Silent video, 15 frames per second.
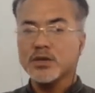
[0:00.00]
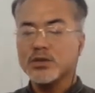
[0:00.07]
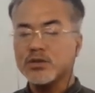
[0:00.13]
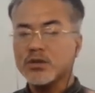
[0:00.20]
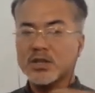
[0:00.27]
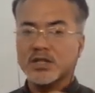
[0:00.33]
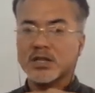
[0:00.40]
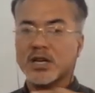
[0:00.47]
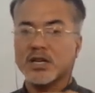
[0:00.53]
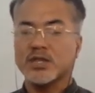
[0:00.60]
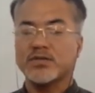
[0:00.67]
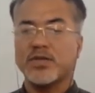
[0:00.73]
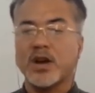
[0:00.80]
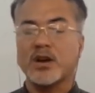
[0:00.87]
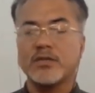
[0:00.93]
not
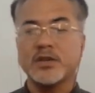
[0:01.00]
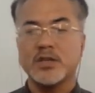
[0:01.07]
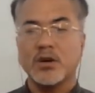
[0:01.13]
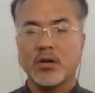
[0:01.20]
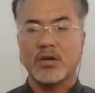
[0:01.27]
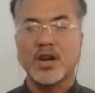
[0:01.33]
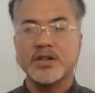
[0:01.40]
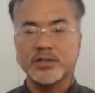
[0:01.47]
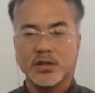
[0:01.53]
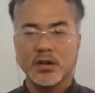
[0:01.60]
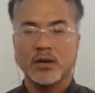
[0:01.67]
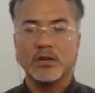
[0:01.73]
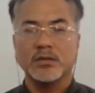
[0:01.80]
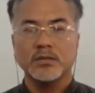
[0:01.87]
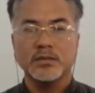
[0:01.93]
satisfied with the organizational
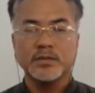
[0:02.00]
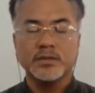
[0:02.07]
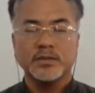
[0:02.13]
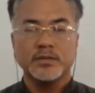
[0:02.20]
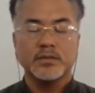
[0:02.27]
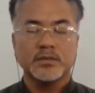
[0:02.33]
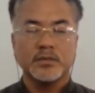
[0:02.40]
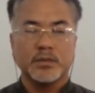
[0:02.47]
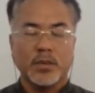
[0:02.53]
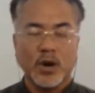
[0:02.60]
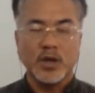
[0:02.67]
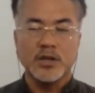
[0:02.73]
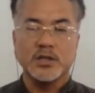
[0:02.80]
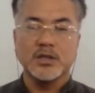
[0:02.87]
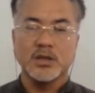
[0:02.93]

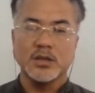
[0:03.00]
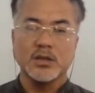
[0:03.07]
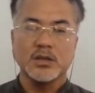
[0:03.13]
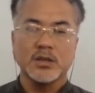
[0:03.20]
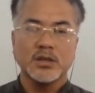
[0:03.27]
policy,